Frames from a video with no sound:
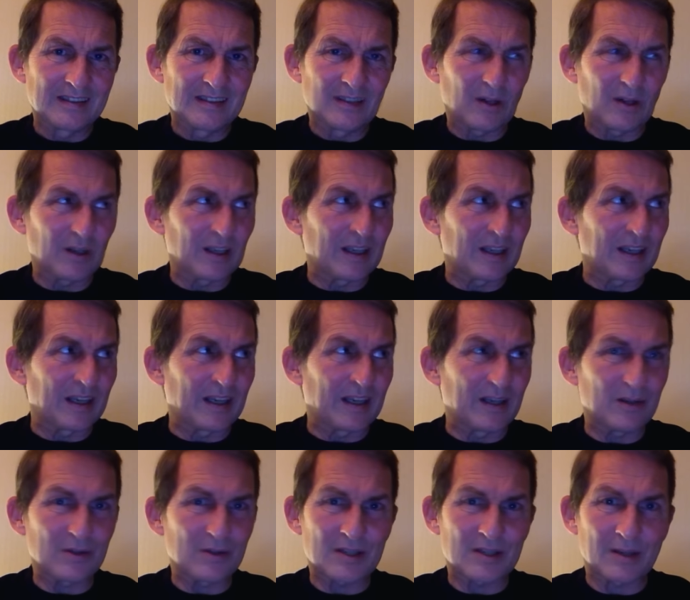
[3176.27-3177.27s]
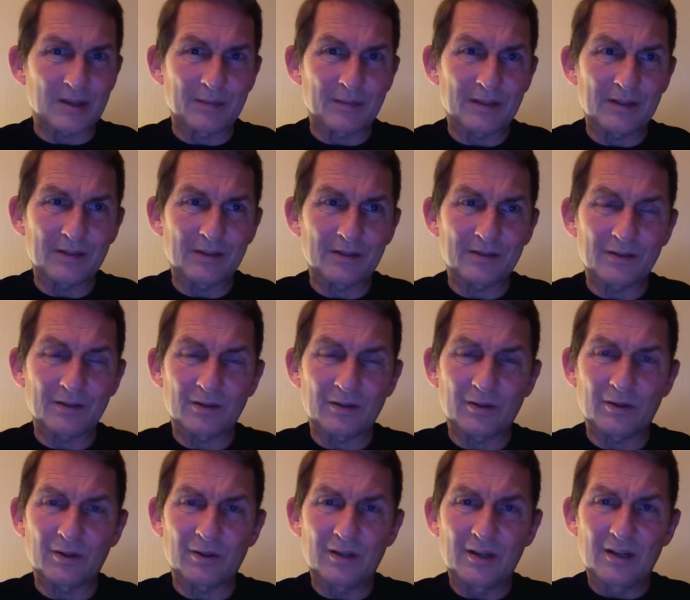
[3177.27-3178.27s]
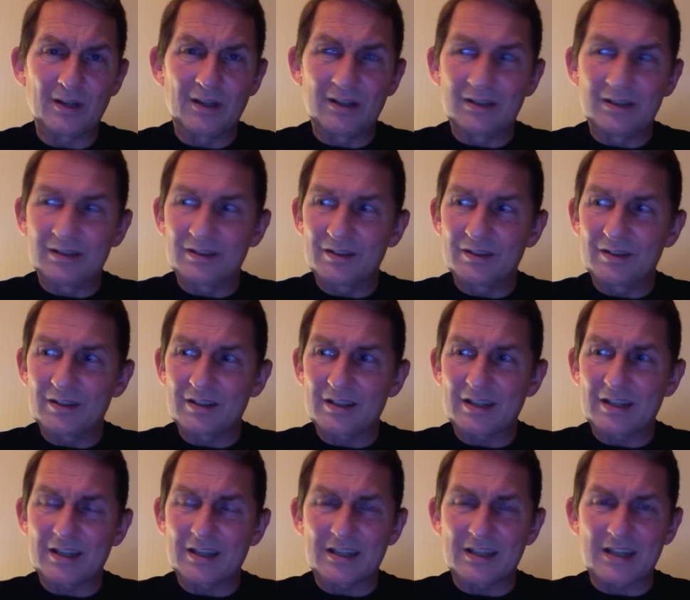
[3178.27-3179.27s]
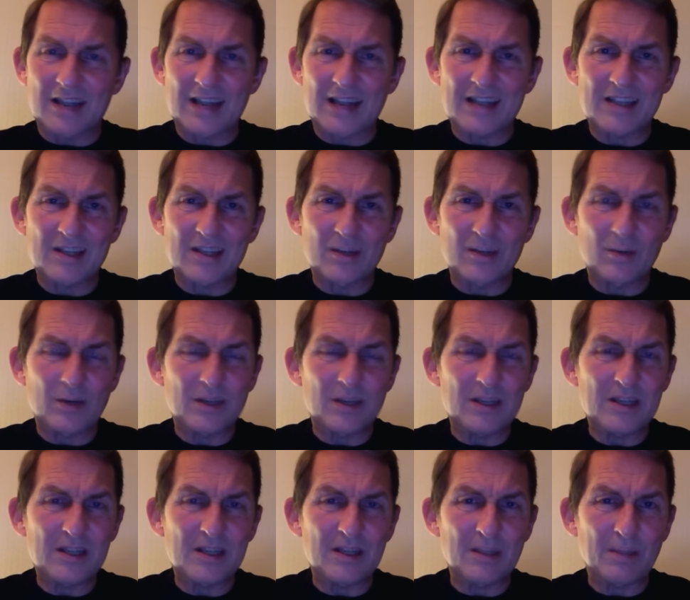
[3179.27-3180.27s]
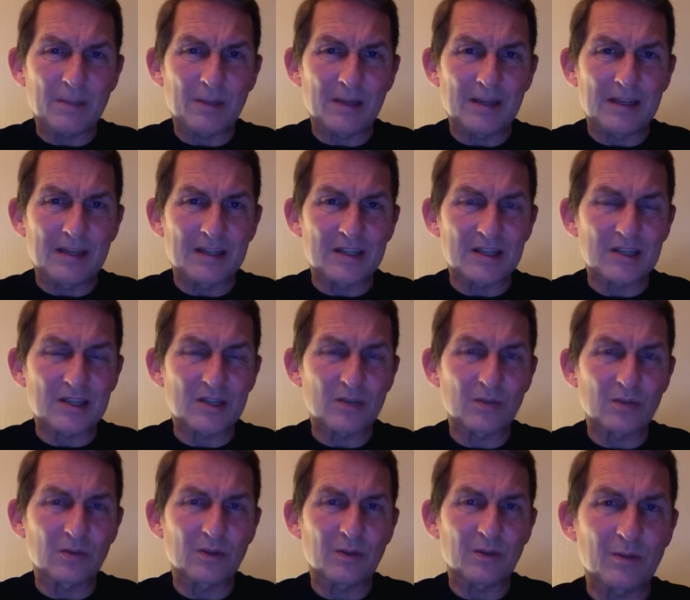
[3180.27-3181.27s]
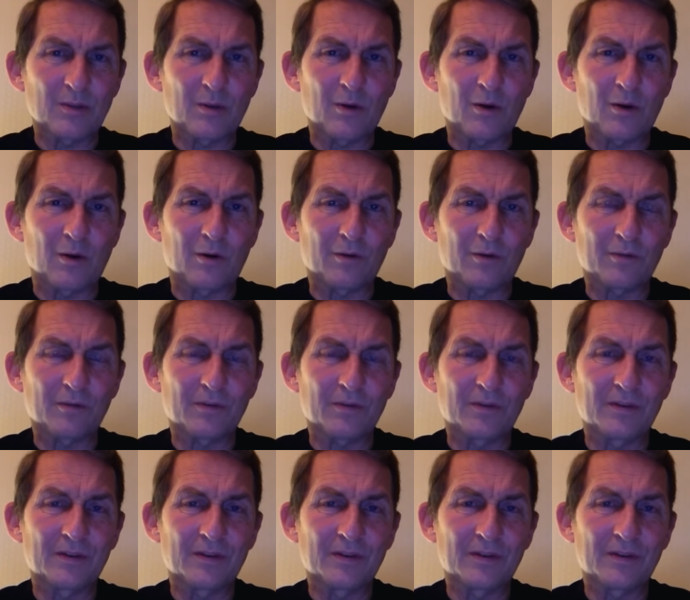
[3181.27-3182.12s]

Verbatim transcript: Holiday Inn or something, or, or just get a taxi. Or why didn't the police escort off